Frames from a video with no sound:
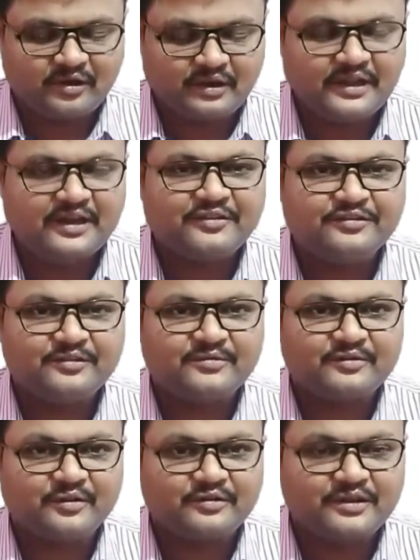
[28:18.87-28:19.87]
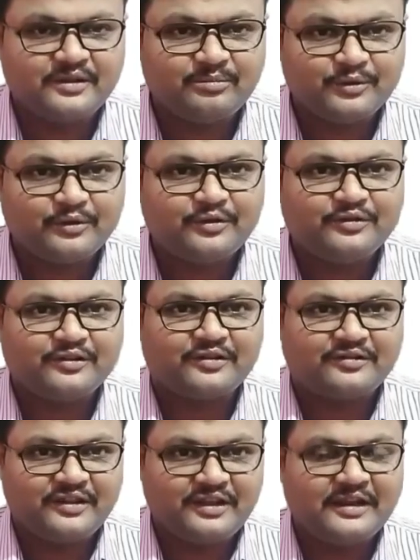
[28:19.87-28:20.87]
organisms or the
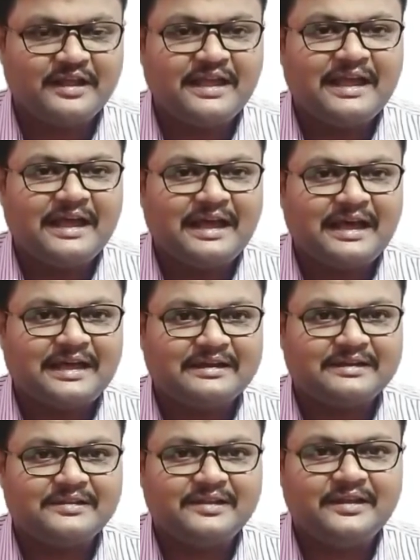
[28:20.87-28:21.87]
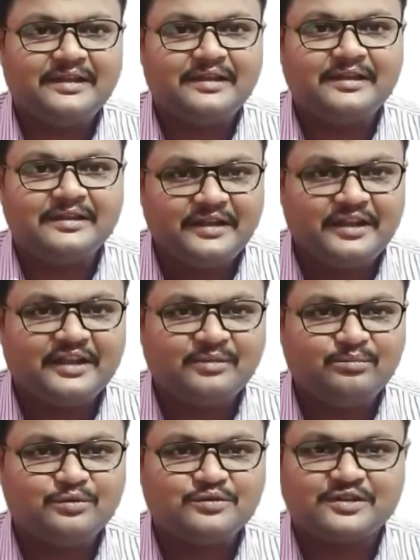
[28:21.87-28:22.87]
producers here are the
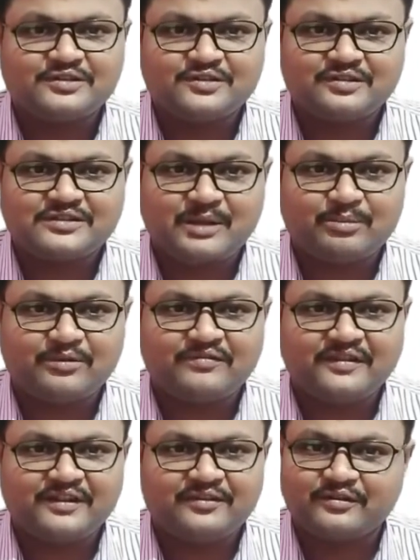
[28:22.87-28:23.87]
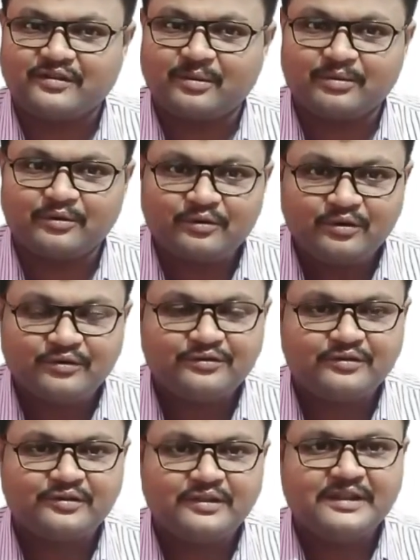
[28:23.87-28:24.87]
decomposers or saprophytes or saprotrophs.